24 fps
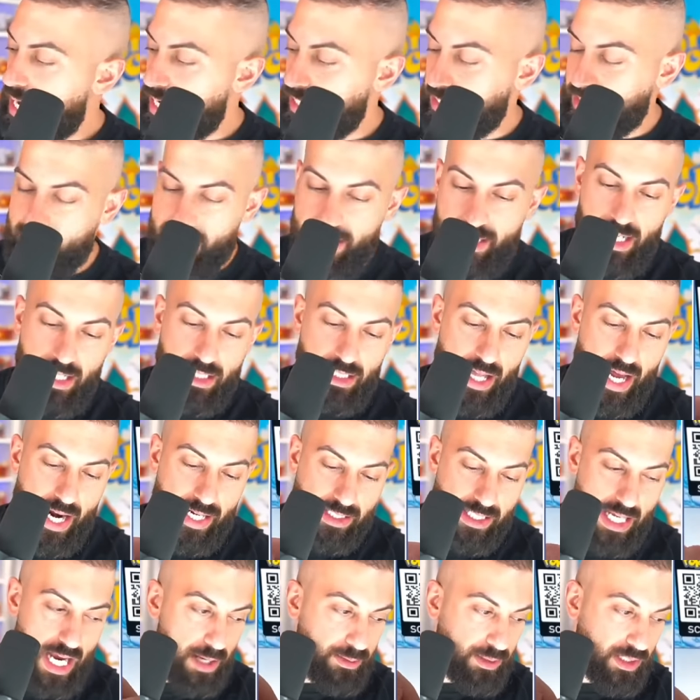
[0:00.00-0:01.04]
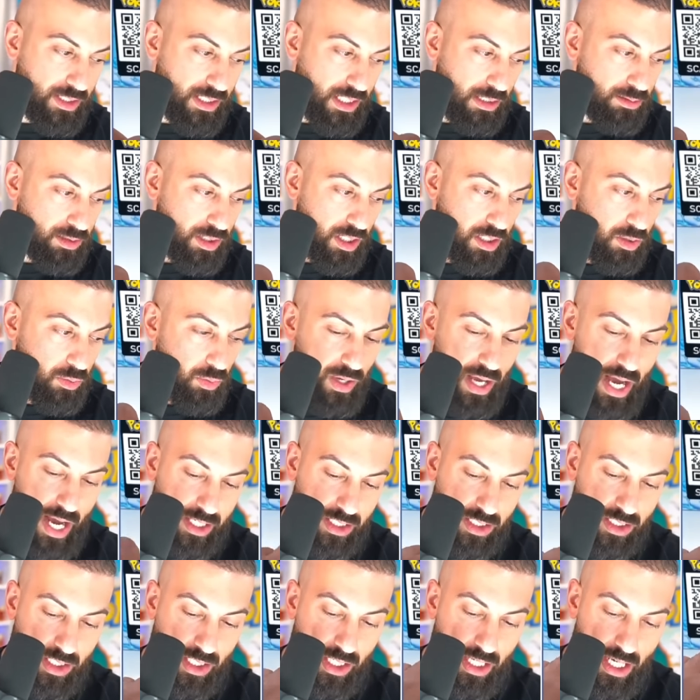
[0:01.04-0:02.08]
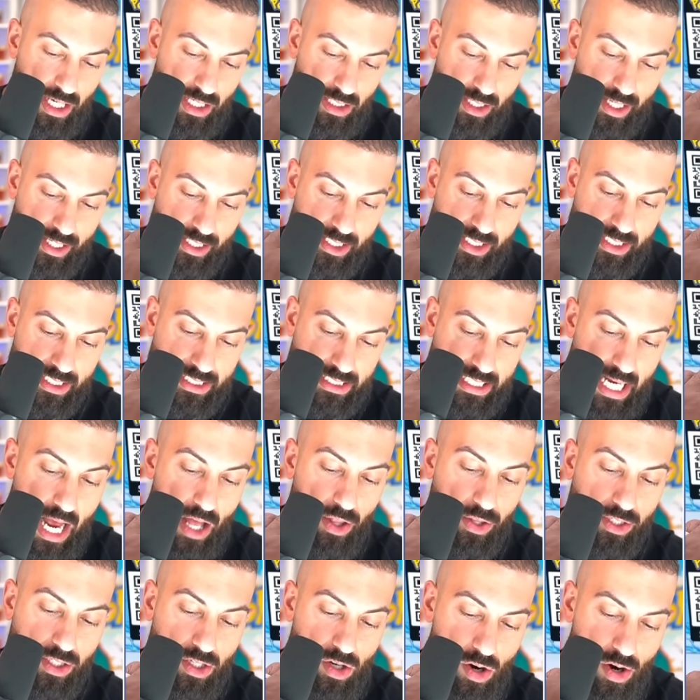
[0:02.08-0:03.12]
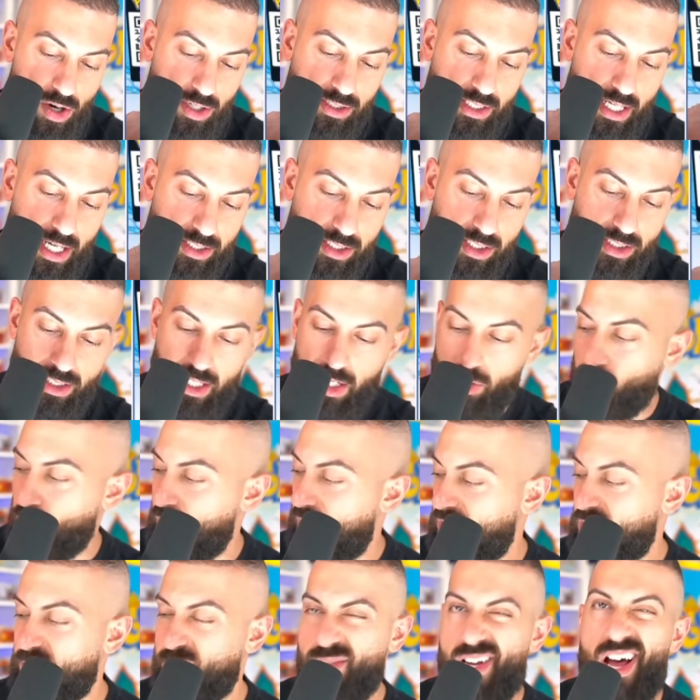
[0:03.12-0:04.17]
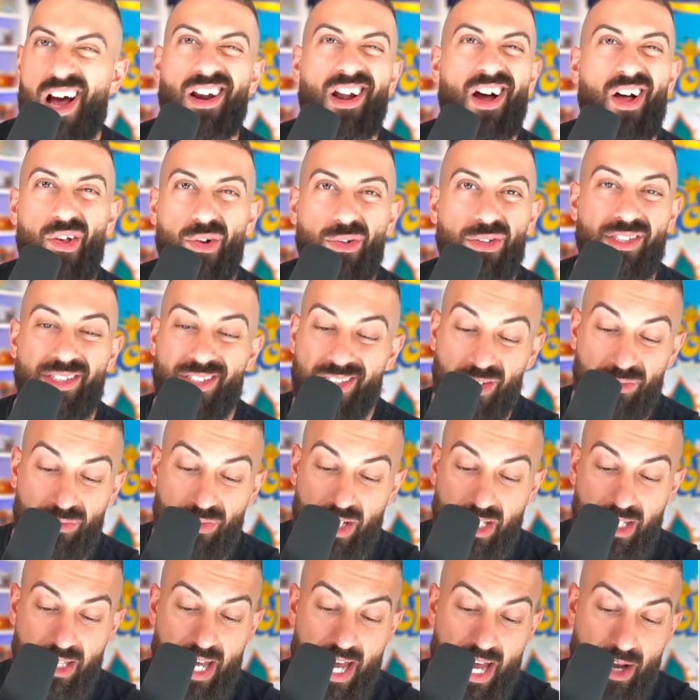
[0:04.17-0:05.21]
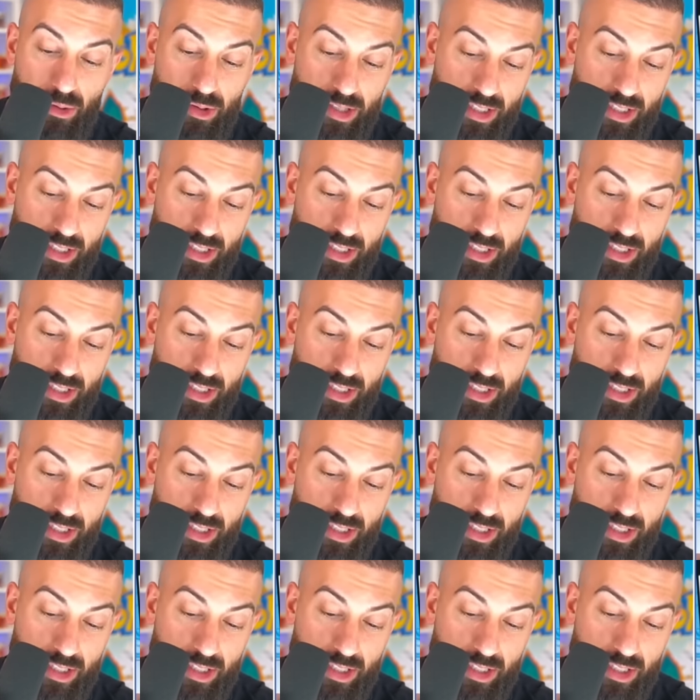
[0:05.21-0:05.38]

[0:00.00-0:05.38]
it's a lot of times it seems like we actually get like solid cards, not just like random non-holos and stuff like that,